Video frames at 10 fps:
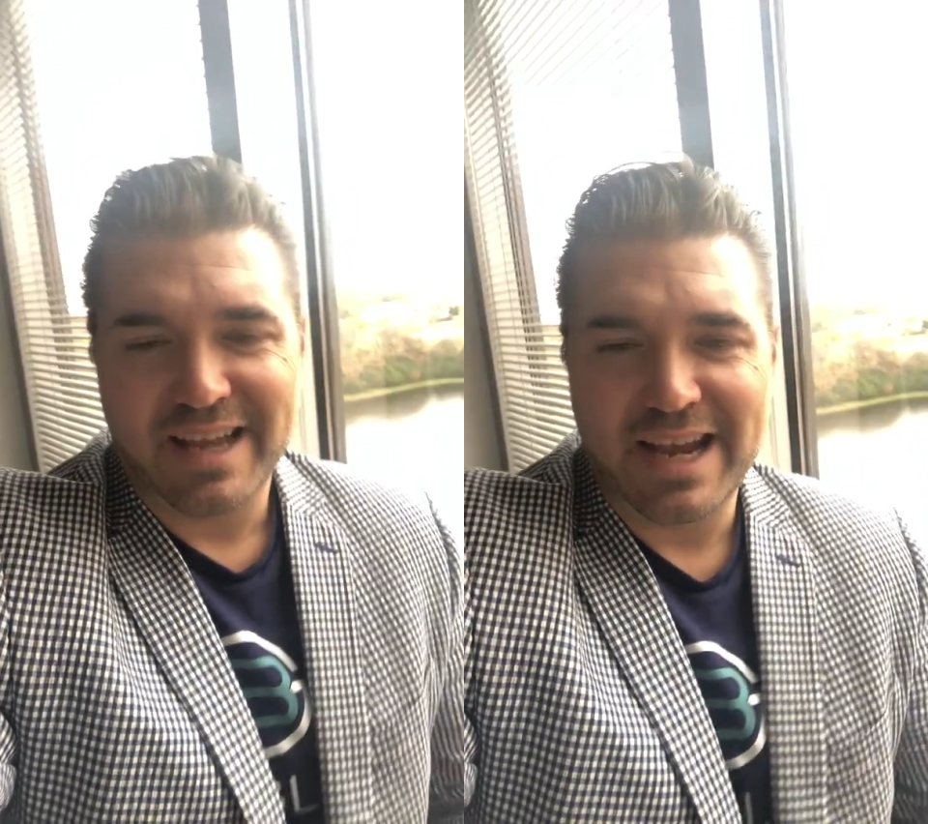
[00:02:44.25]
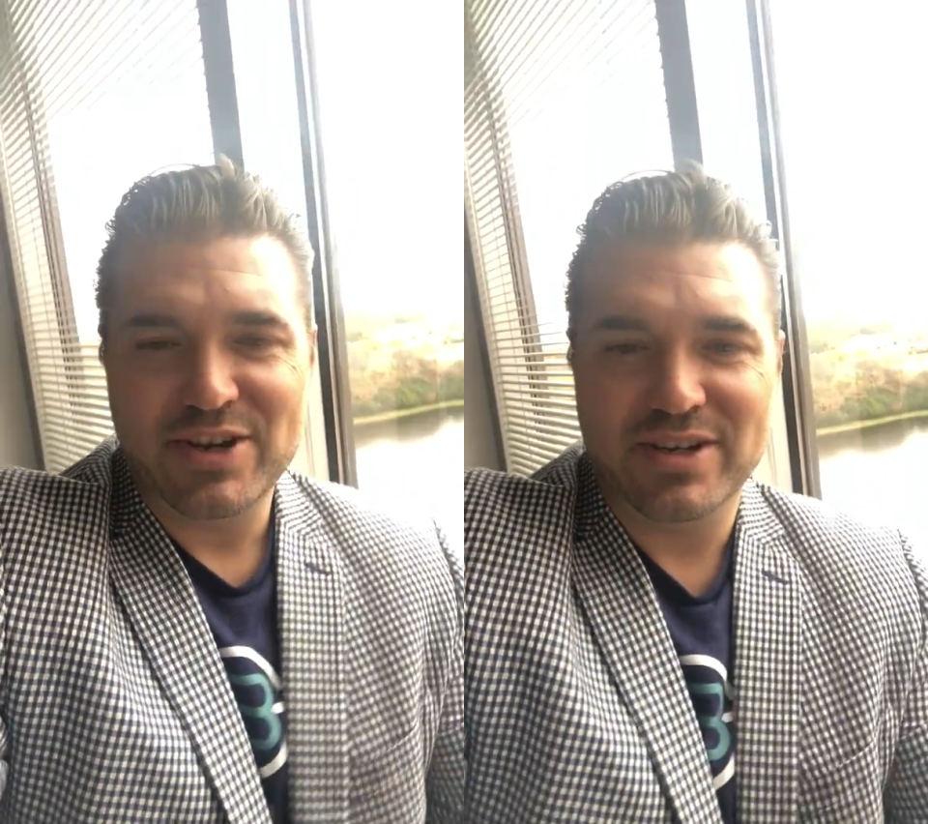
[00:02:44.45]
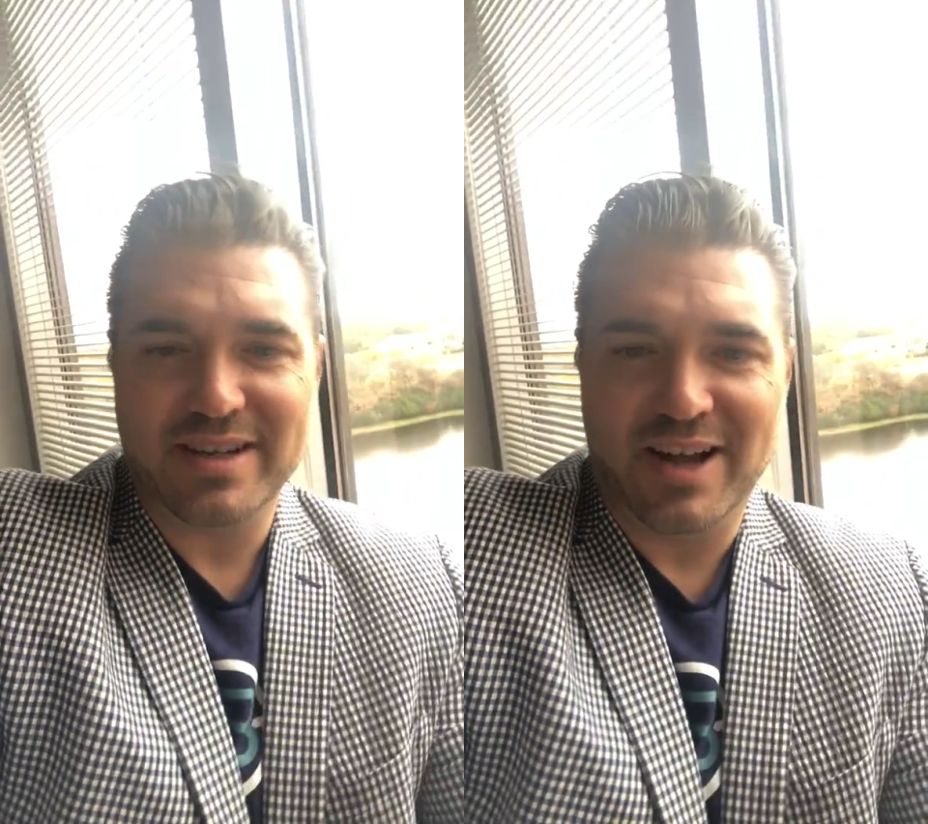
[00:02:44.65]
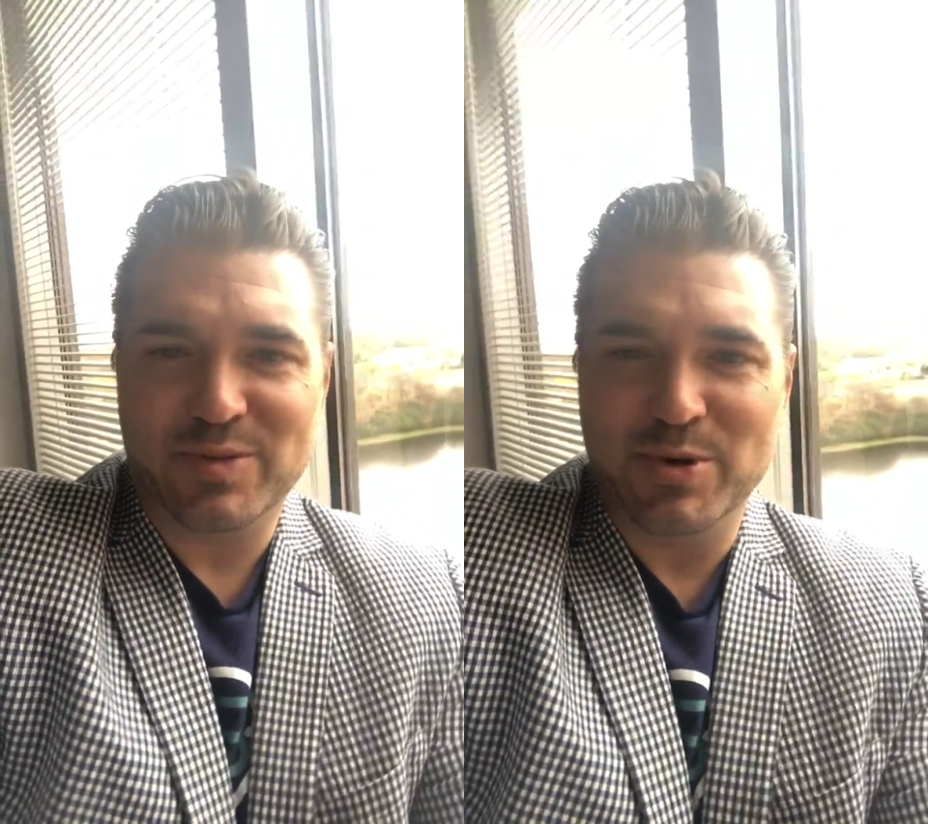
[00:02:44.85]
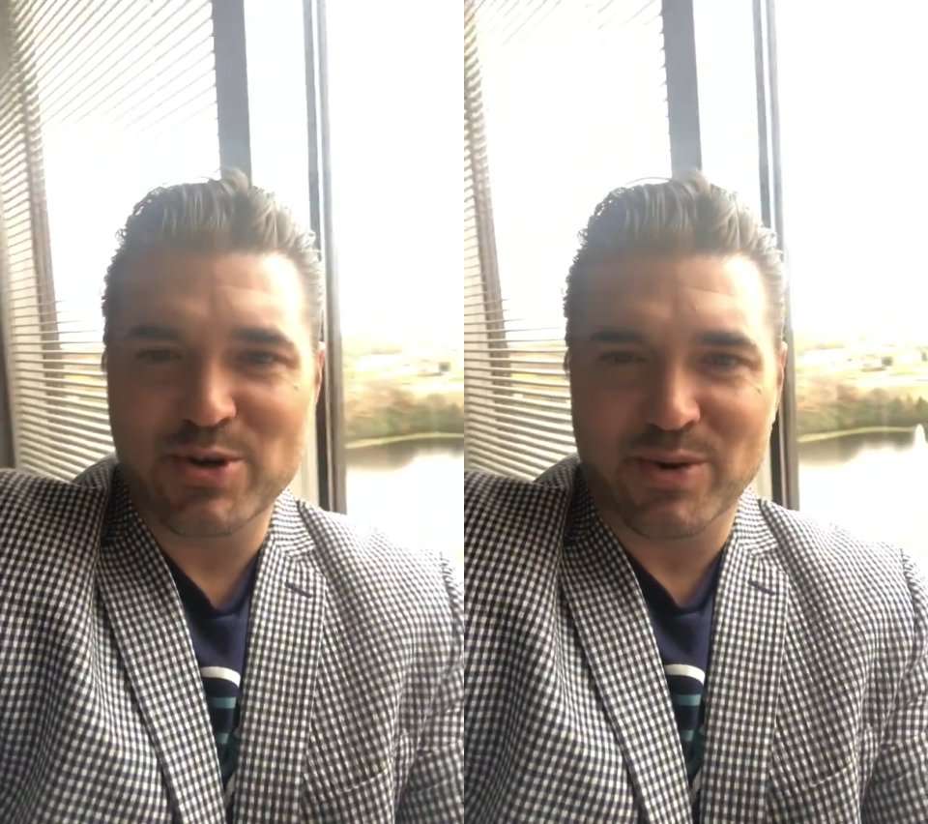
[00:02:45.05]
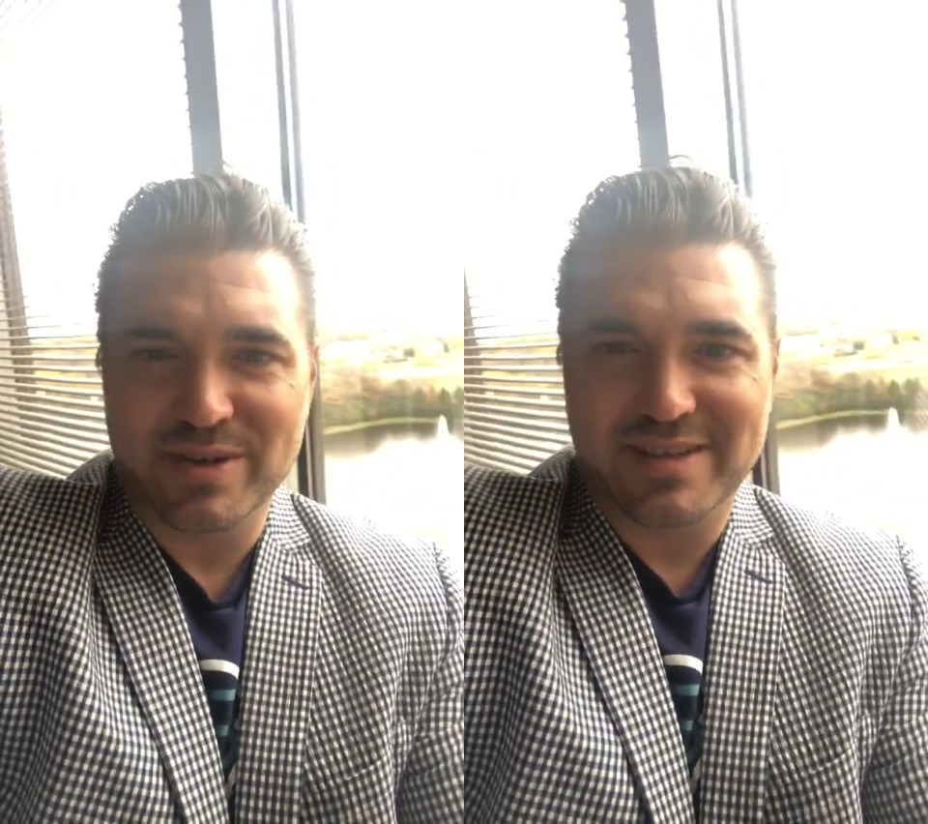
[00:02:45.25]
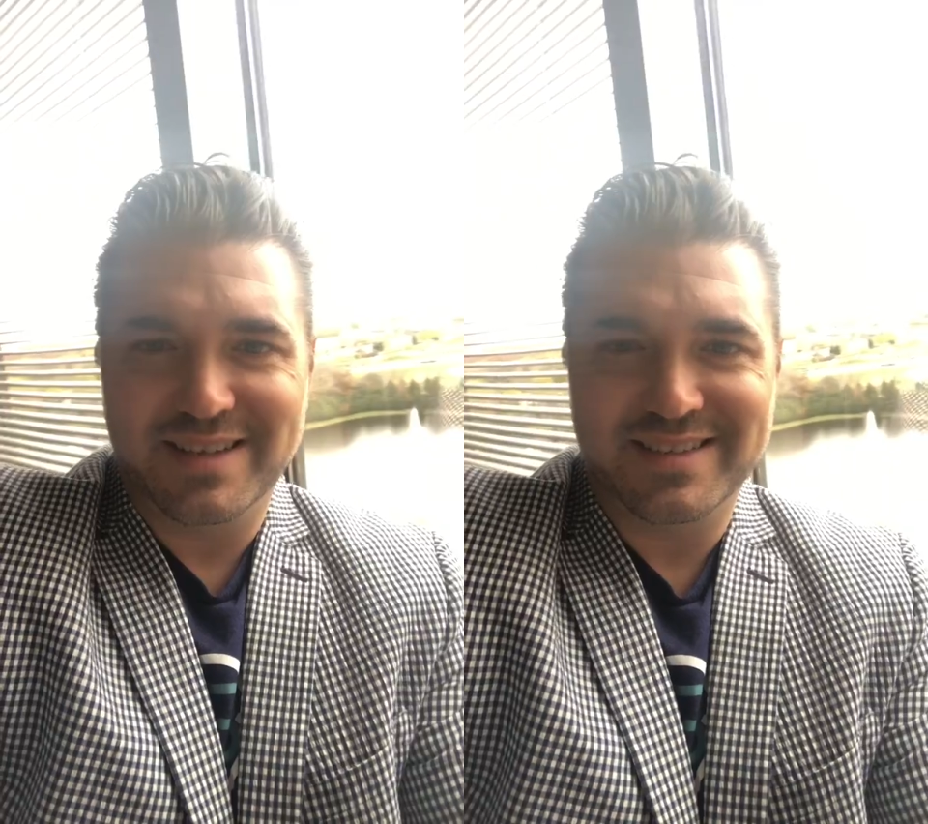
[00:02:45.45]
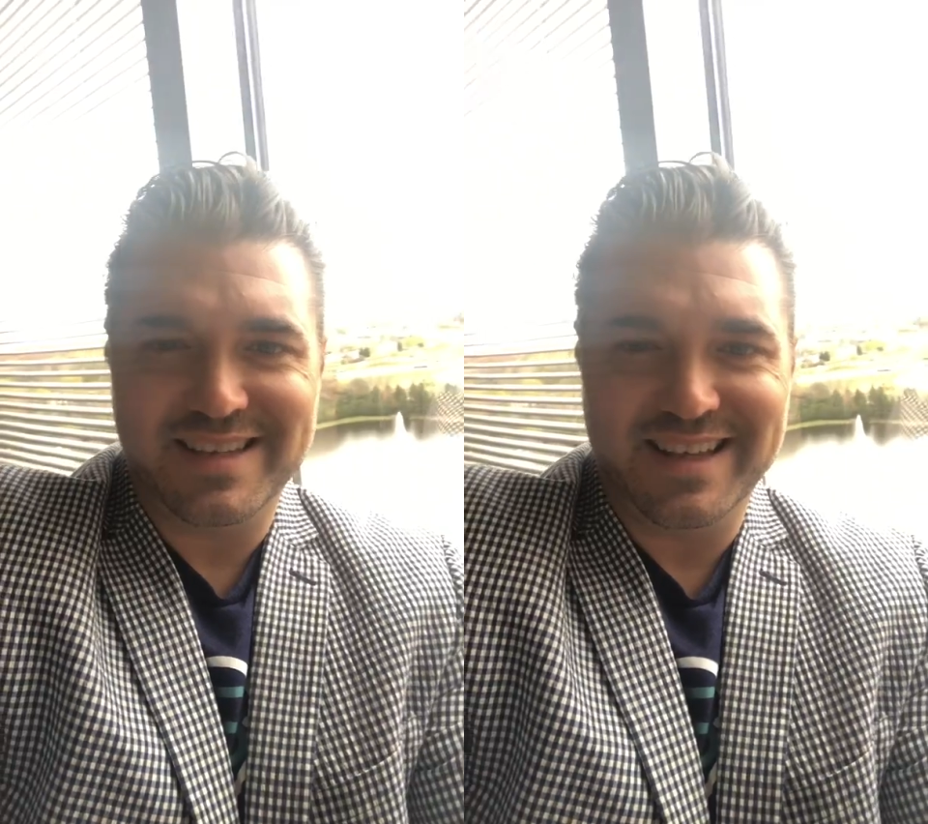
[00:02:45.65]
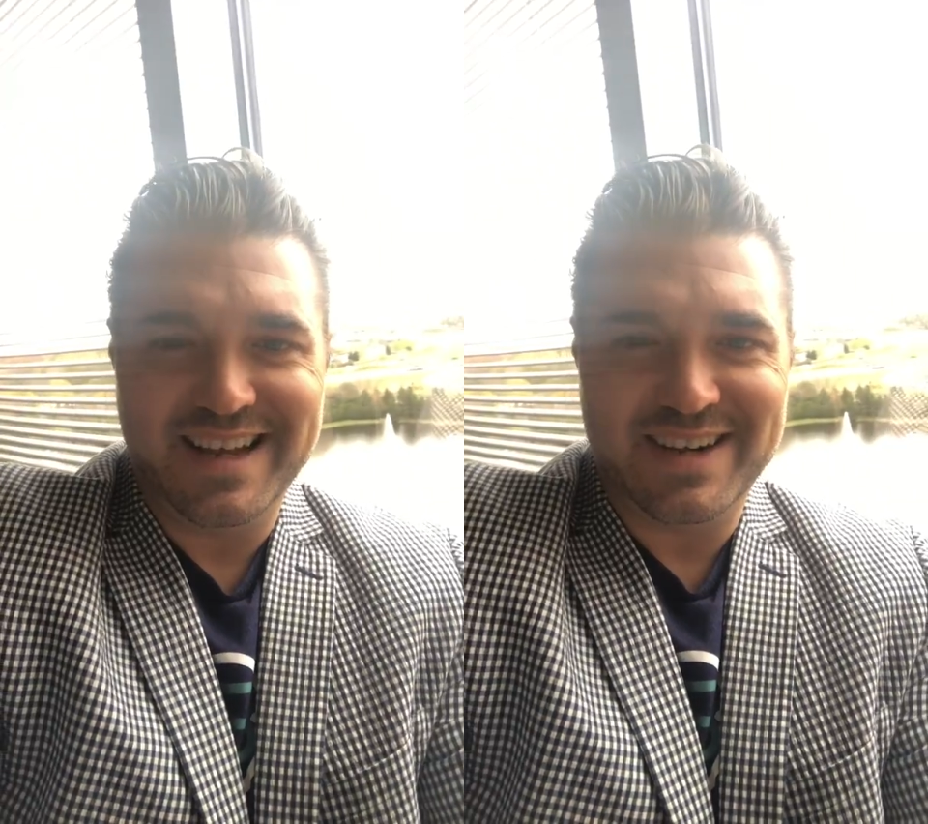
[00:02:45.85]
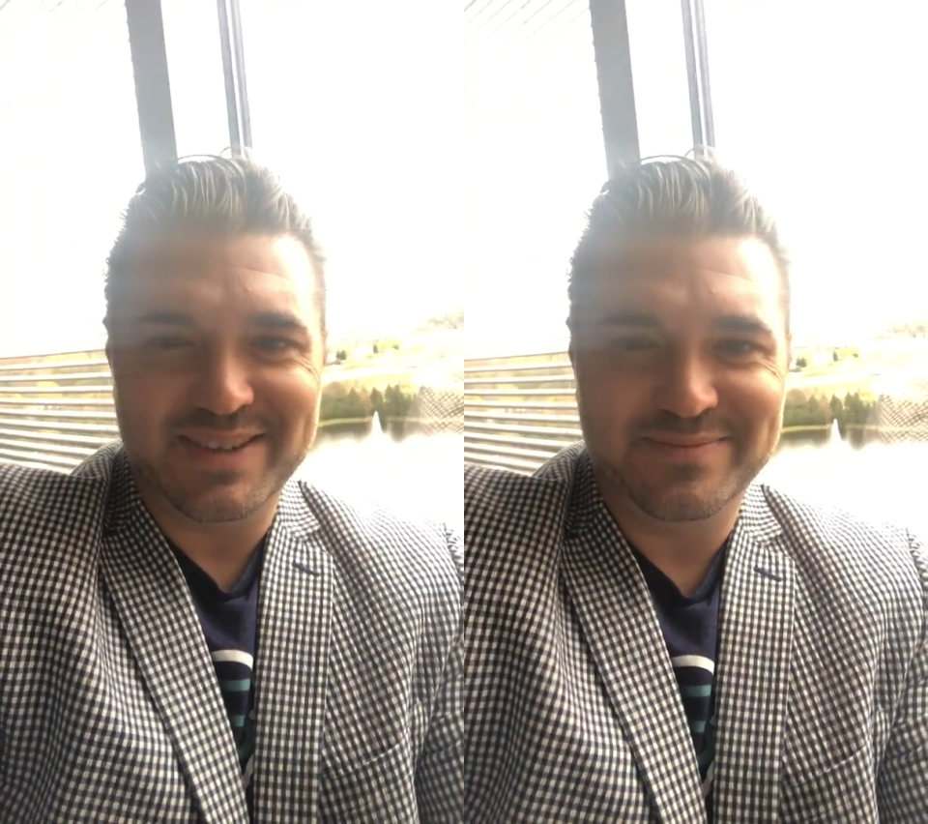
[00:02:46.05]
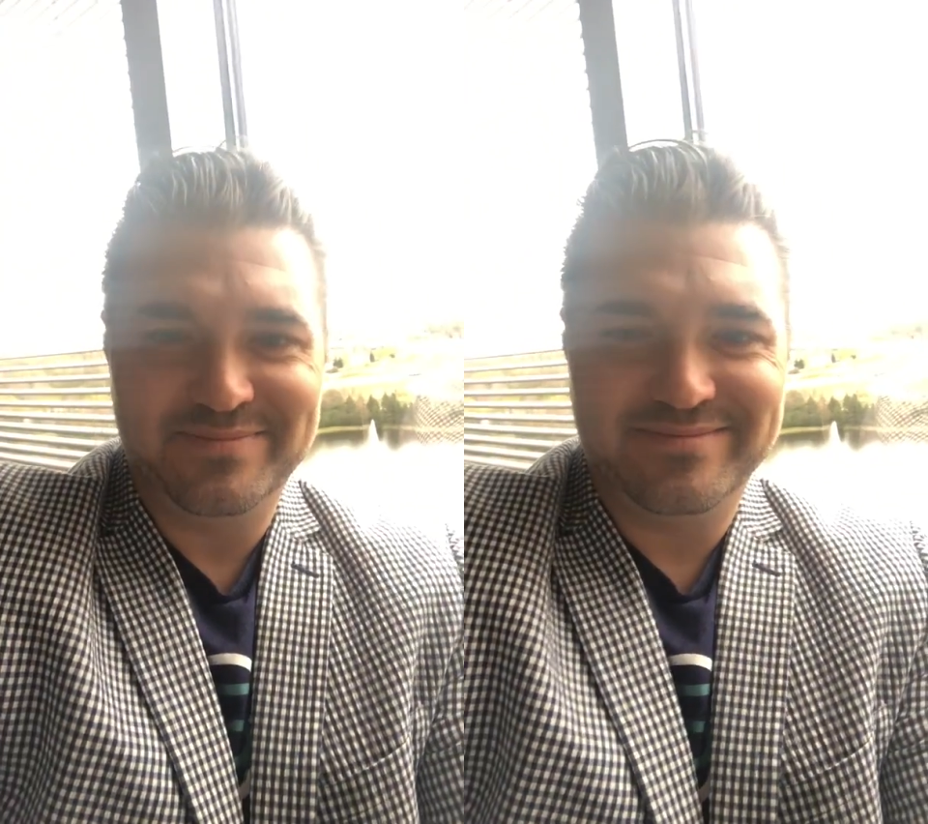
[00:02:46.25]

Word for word: agent entrepreneurs. See you later.